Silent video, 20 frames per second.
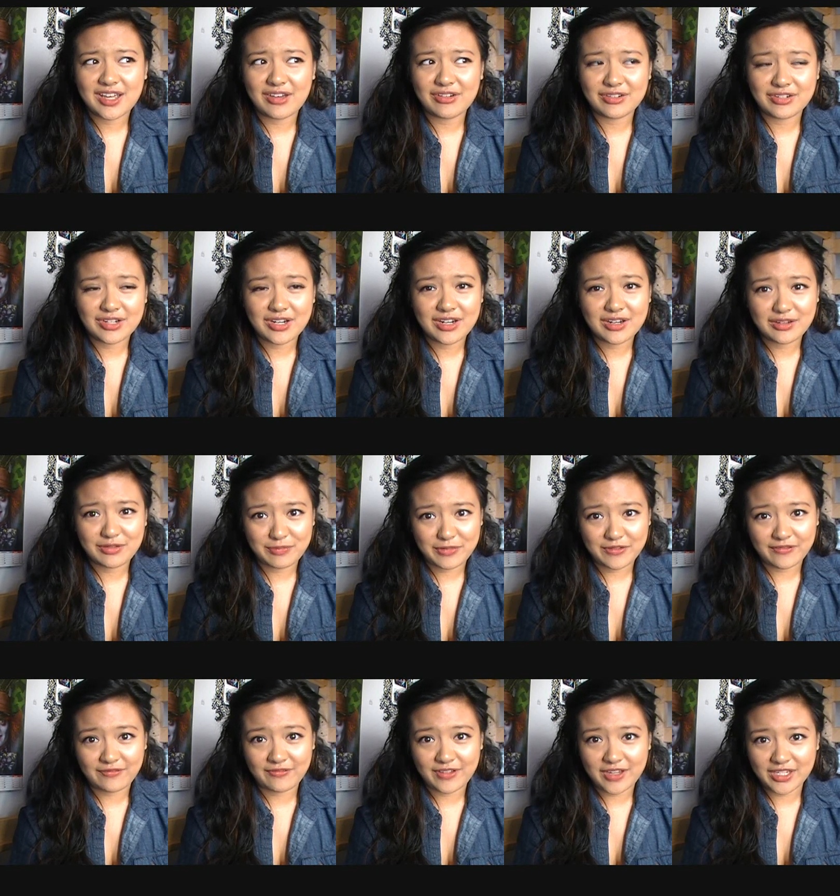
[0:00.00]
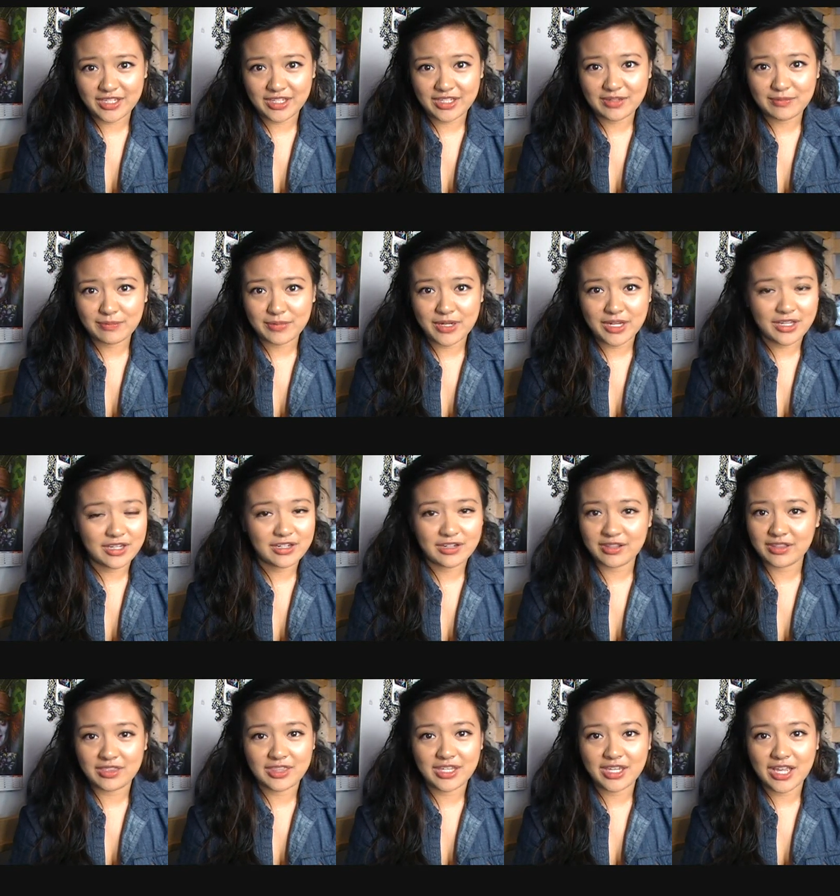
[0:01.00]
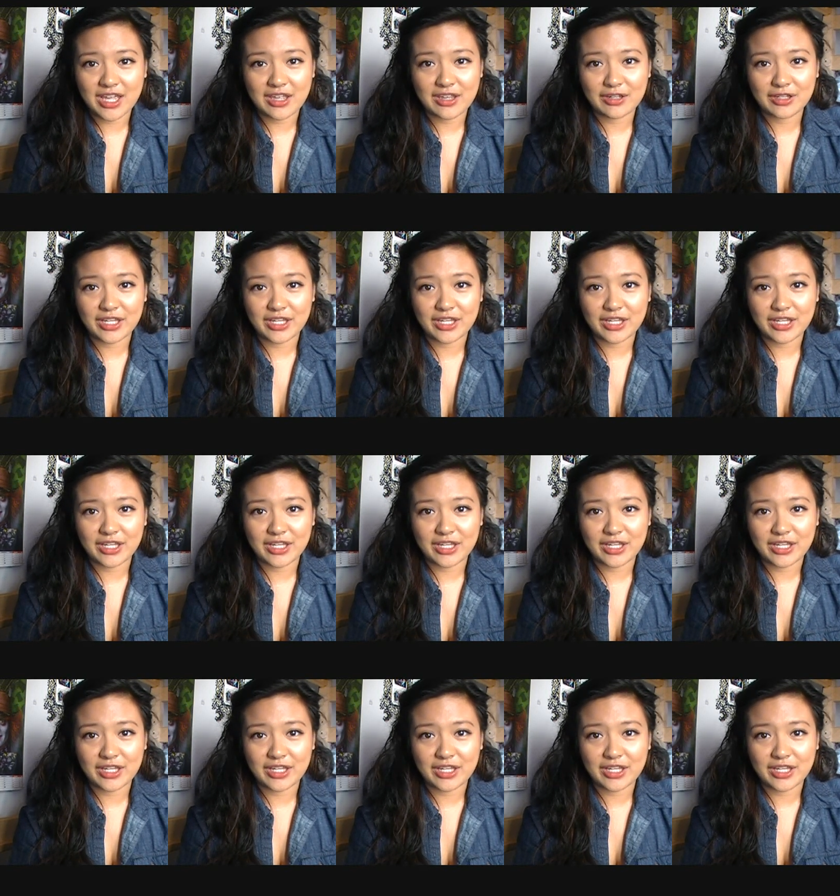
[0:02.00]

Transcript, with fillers: I was trying to be funny, but I couldn't think